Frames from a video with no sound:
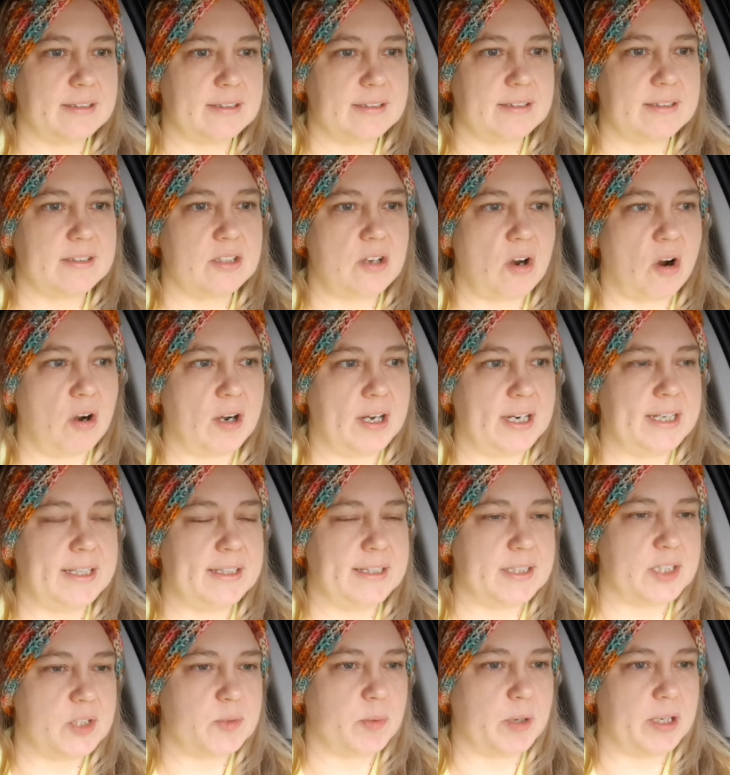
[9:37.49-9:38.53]
starting in
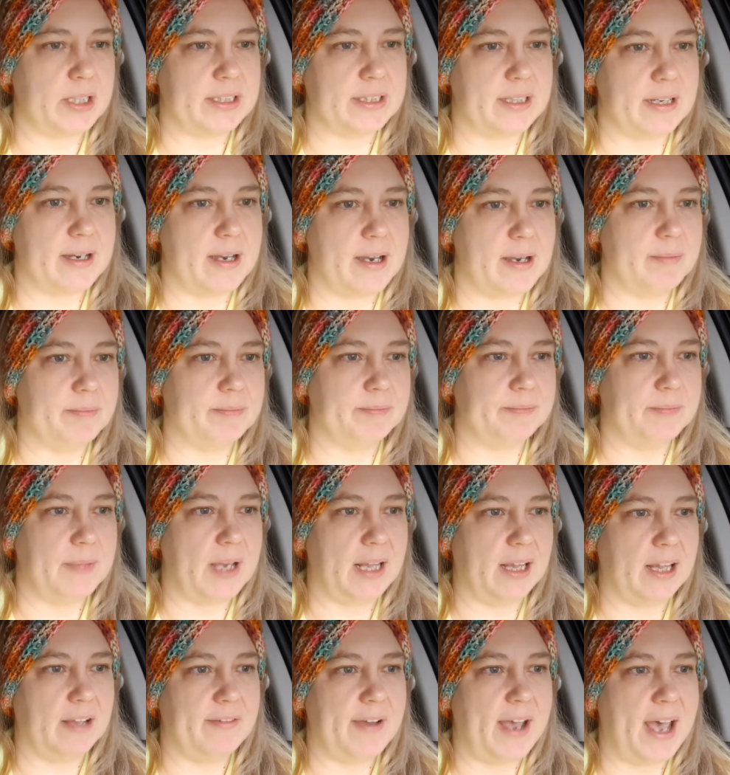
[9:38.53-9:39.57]
the springtime. I
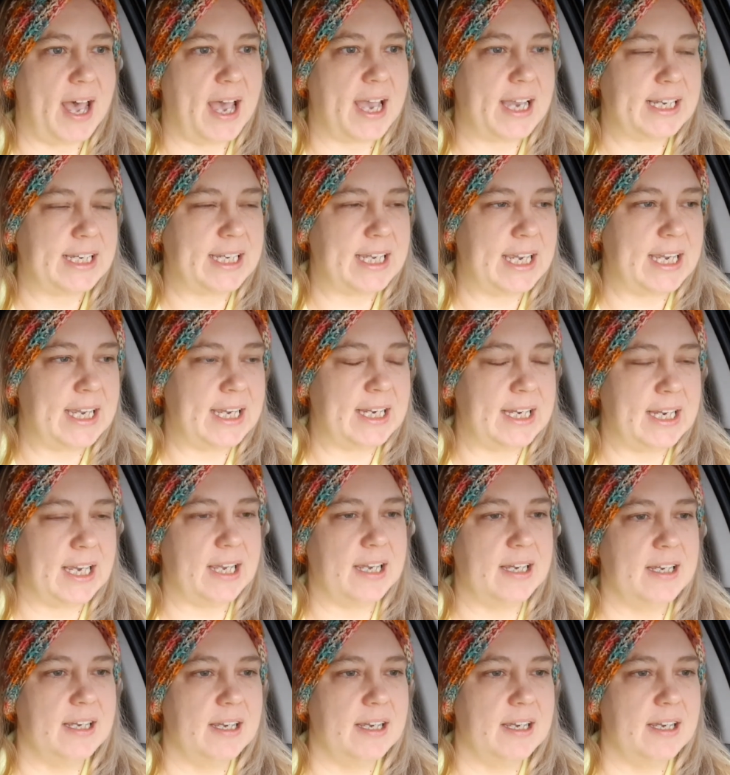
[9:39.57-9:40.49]
love hiking.